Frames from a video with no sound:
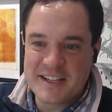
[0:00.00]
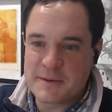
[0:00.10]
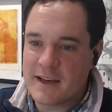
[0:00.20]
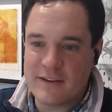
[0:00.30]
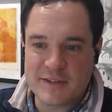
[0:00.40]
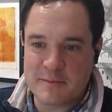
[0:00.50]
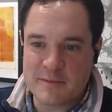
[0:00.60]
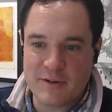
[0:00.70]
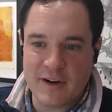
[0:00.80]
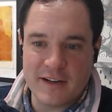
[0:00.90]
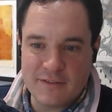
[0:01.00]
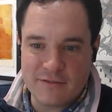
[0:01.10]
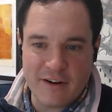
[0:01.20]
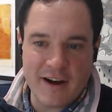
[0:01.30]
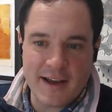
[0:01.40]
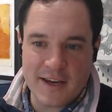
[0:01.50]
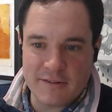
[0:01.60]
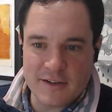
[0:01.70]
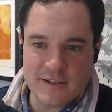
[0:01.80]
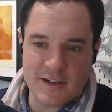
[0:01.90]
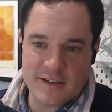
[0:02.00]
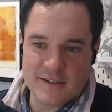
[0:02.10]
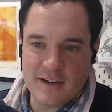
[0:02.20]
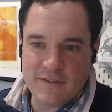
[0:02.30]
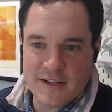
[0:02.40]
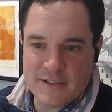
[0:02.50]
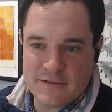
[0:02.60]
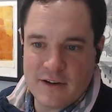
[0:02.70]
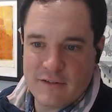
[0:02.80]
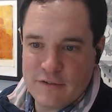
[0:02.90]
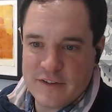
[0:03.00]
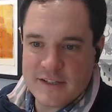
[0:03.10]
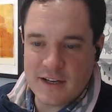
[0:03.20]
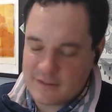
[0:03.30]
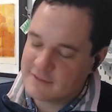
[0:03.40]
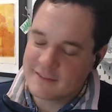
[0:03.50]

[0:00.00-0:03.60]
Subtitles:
so we have some great, very accurate surveys of our office now.